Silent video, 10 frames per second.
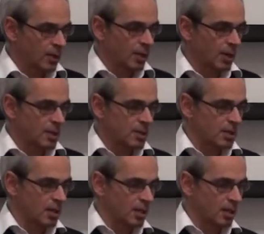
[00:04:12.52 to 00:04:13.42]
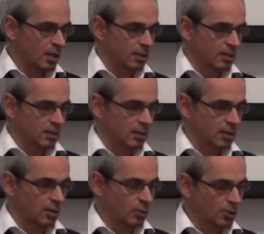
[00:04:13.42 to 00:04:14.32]
It was a
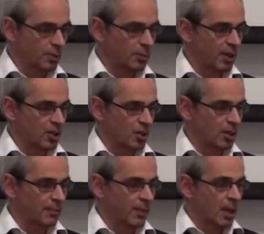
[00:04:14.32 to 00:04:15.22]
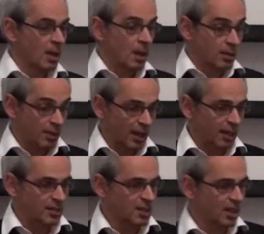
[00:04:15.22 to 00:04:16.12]
good pleasure. The
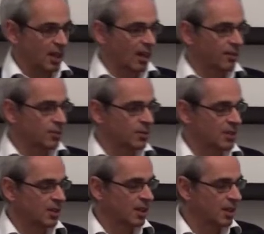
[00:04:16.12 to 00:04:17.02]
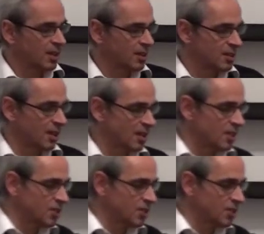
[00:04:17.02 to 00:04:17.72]
second thing I have to say is that, as